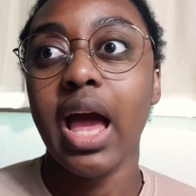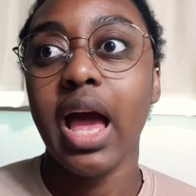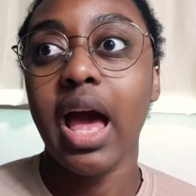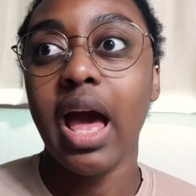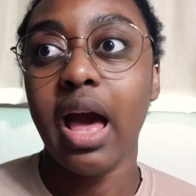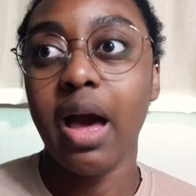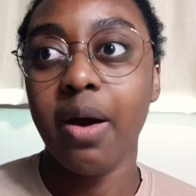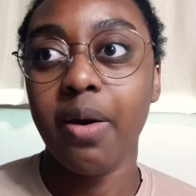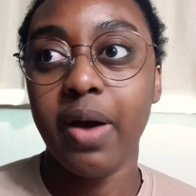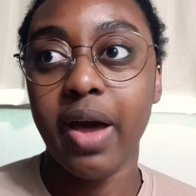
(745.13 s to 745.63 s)

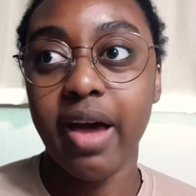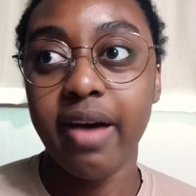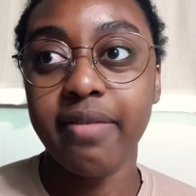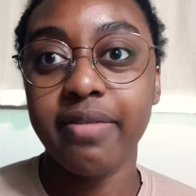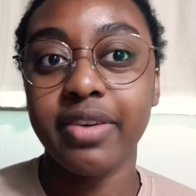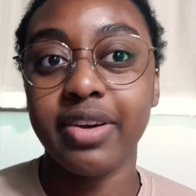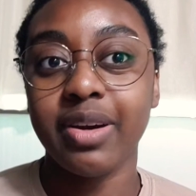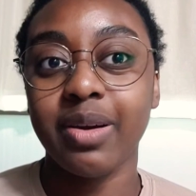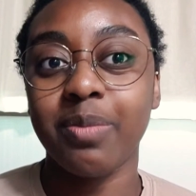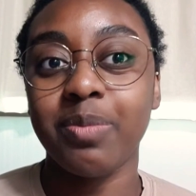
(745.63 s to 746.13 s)

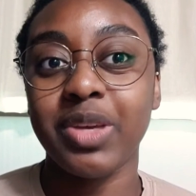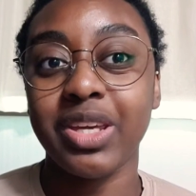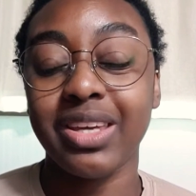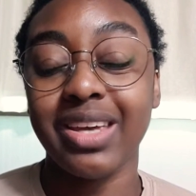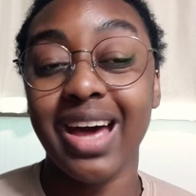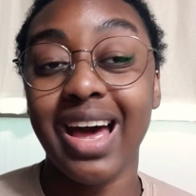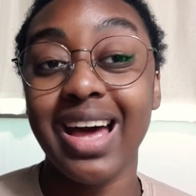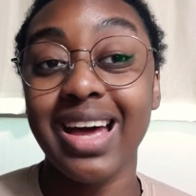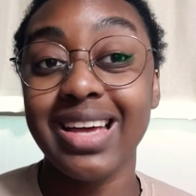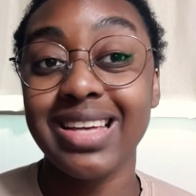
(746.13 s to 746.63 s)
However,
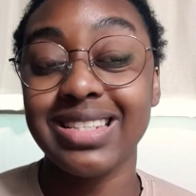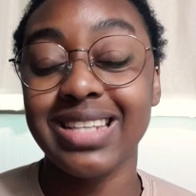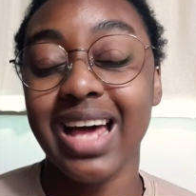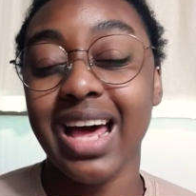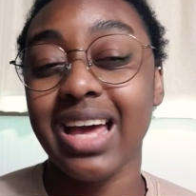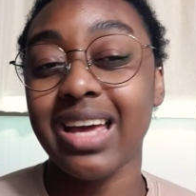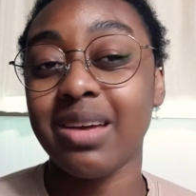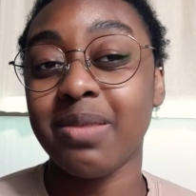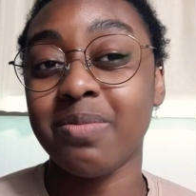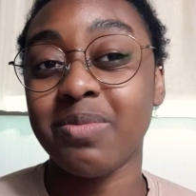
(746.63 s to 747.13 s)
because
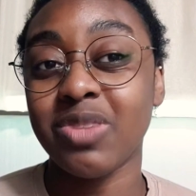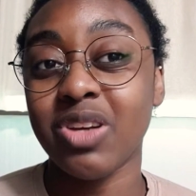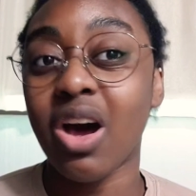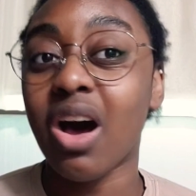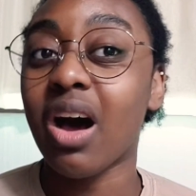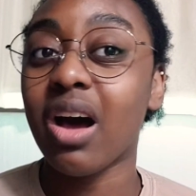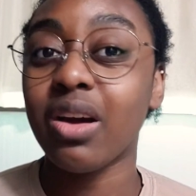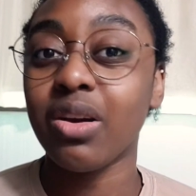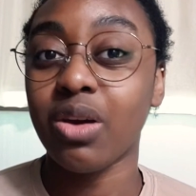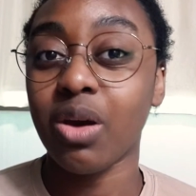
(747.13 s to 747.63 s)
I am
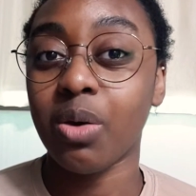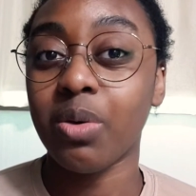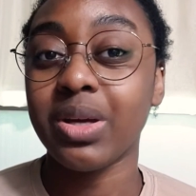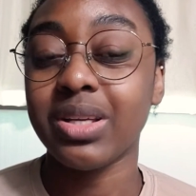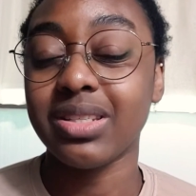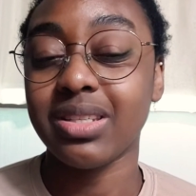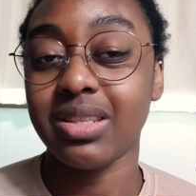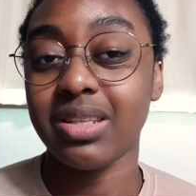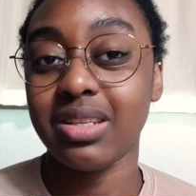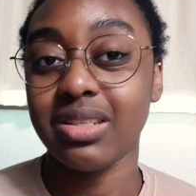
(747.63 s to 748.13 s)
not going
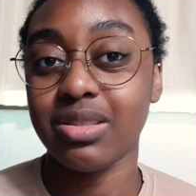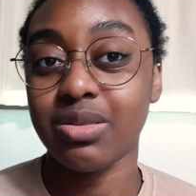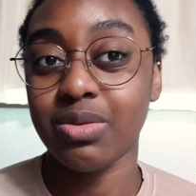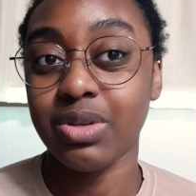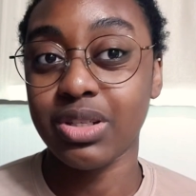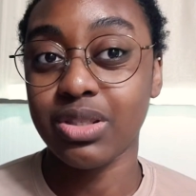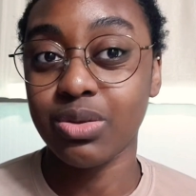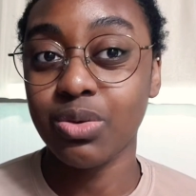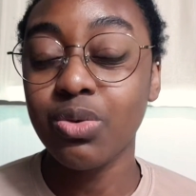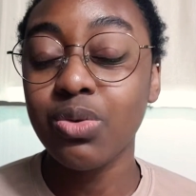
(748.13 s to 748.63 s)
to these 3
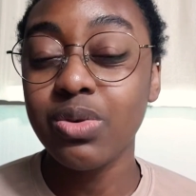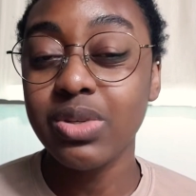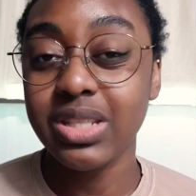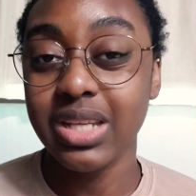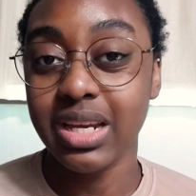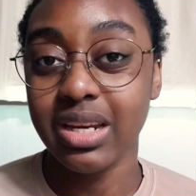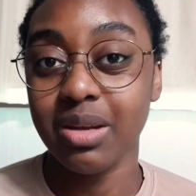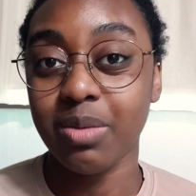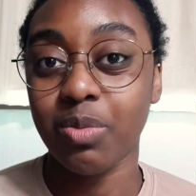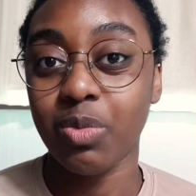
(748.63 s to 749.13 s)
schools
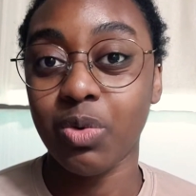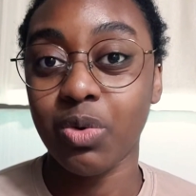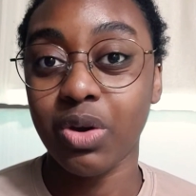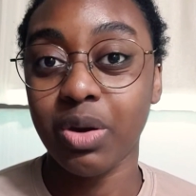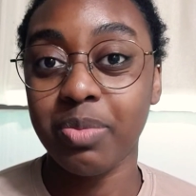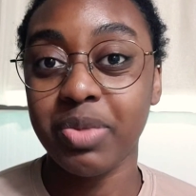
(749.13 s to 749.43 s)
anymore,